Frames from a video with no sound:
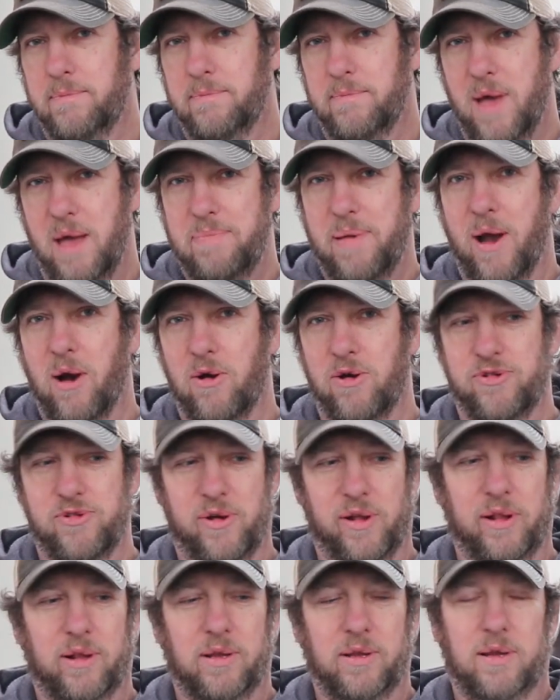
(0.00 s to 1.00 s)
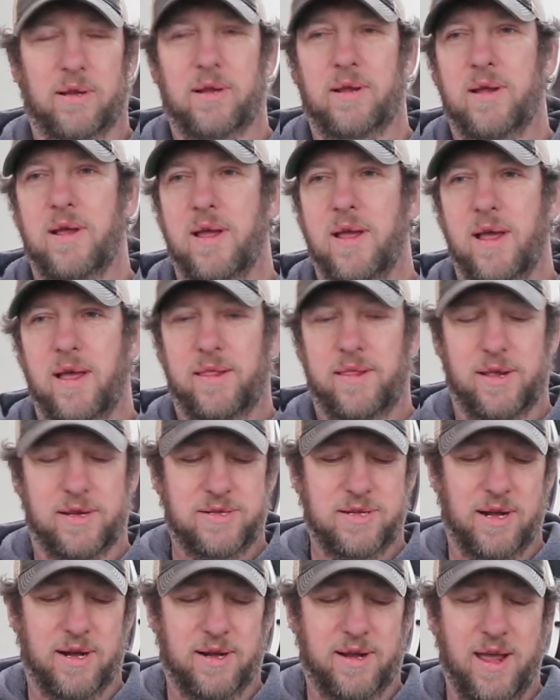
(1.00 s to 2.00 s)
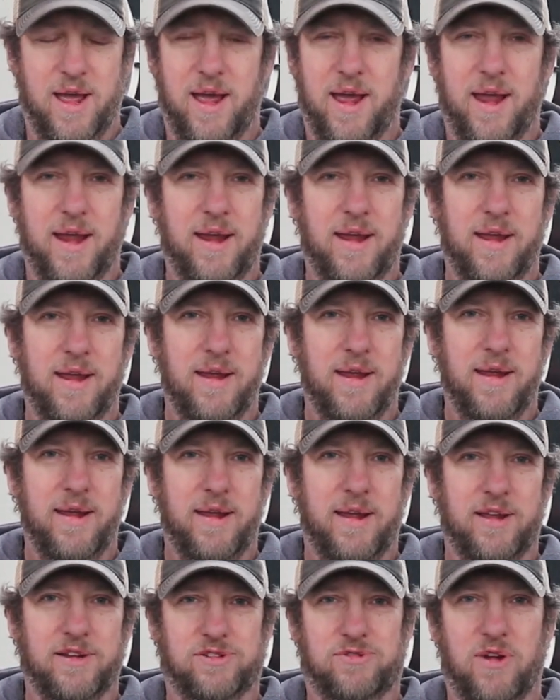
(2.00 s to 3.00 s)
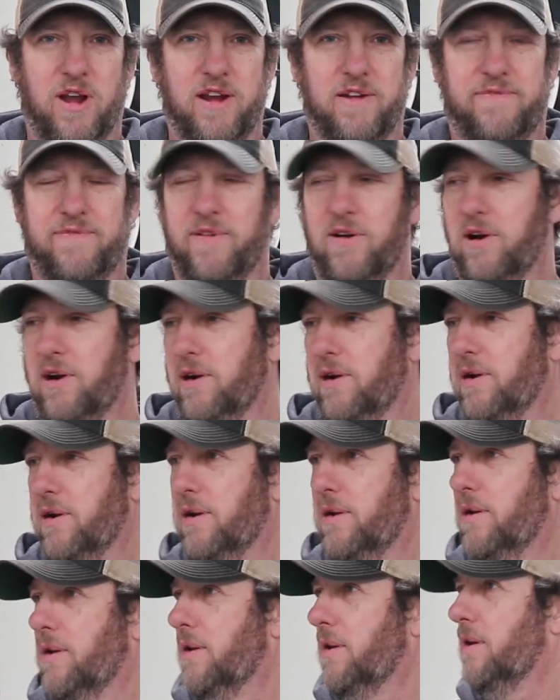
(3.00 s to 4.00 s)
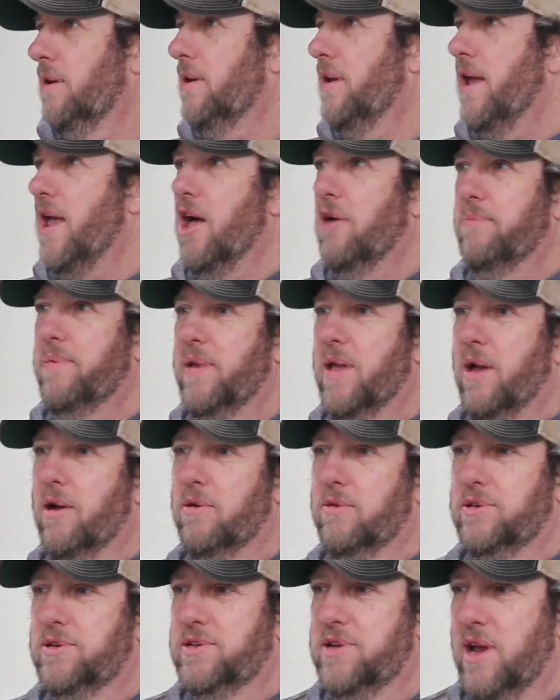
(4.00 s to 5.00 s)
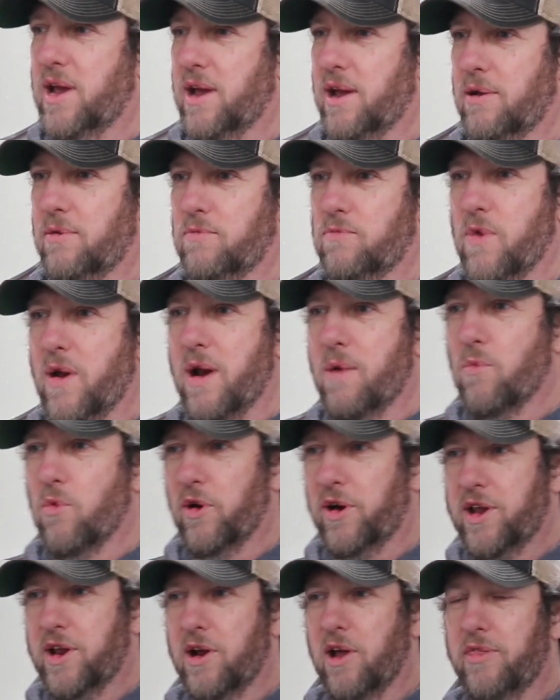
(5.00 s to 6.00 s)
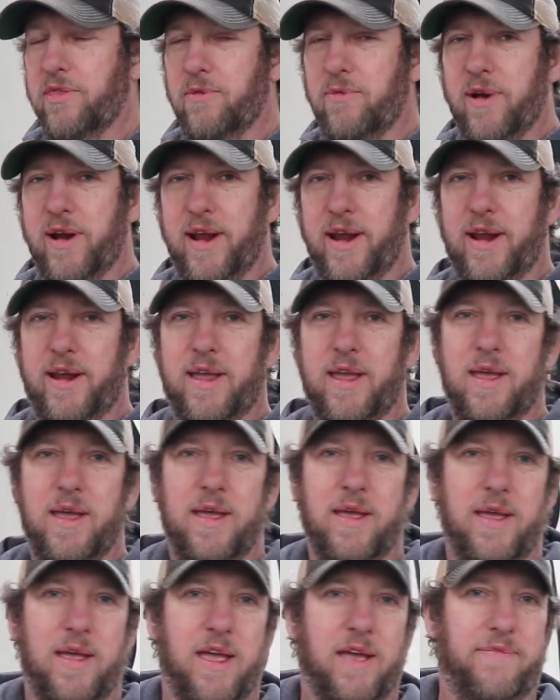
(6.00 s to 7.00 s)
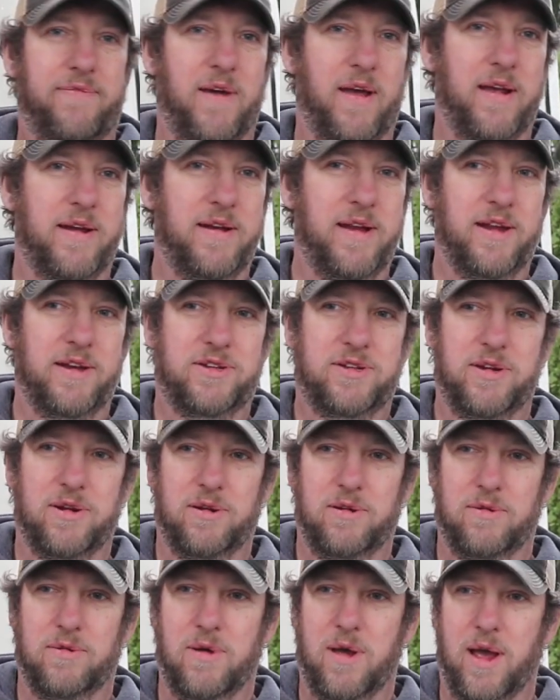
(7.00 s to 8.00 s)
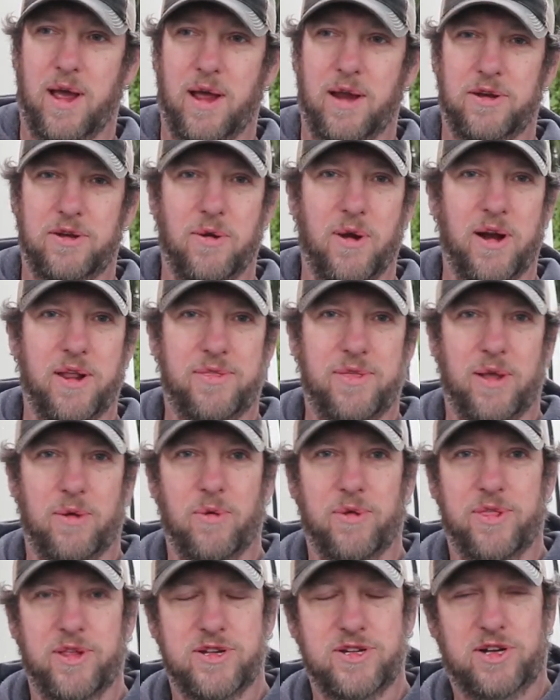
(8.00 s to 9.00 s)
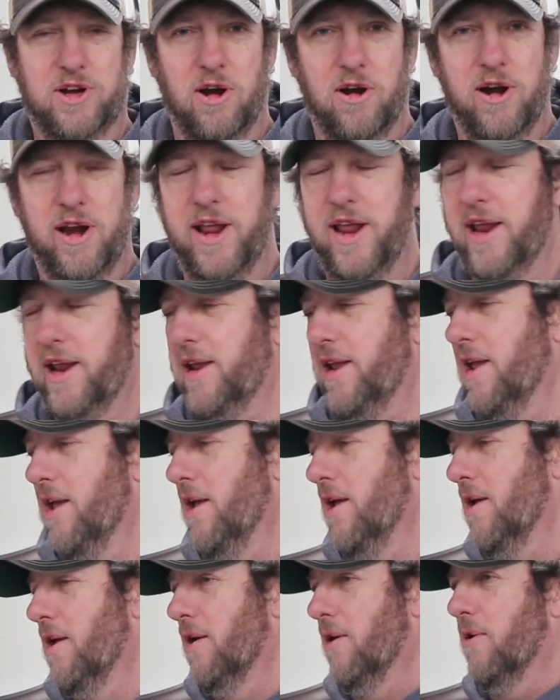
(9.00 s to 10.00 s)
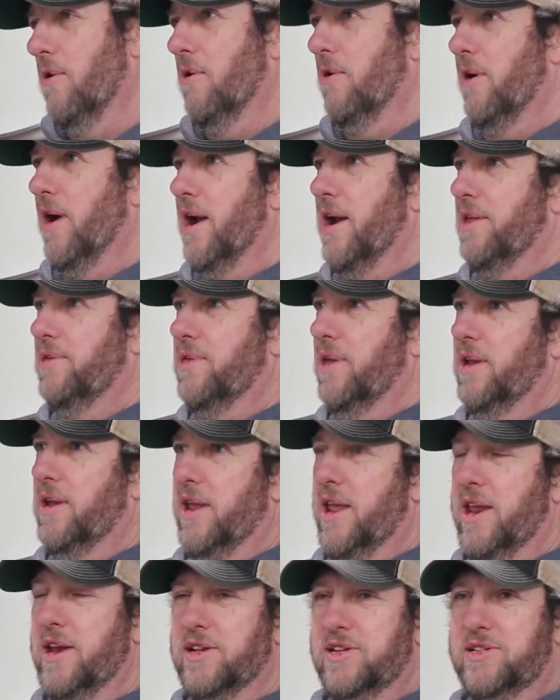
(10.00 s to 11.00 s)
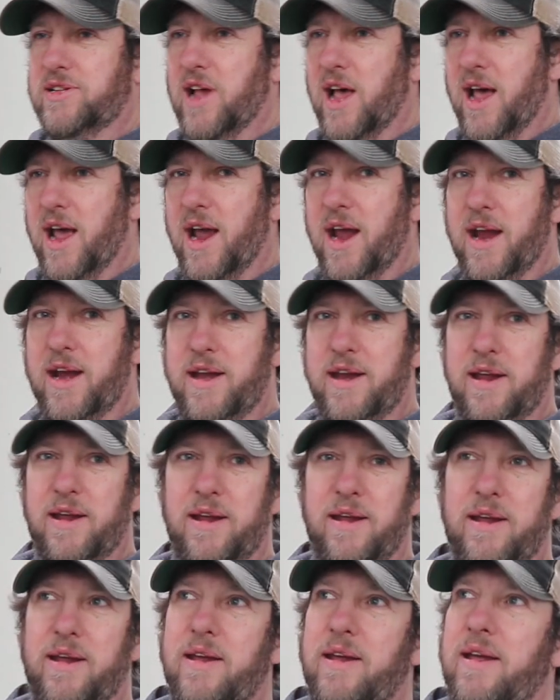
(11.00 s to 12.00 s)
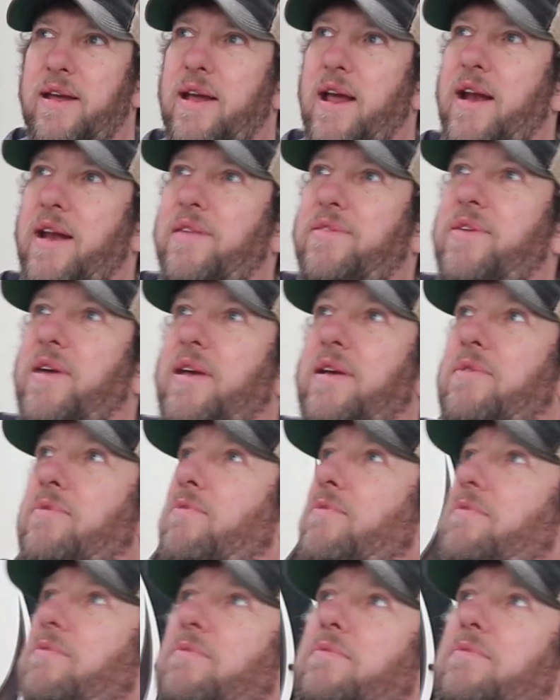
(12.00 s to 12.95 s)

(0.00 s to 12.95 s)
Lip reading: my power drill. This little guy is great for helping out when I'm working on the rig. If I need to do anything with the skirting or anything inside, anything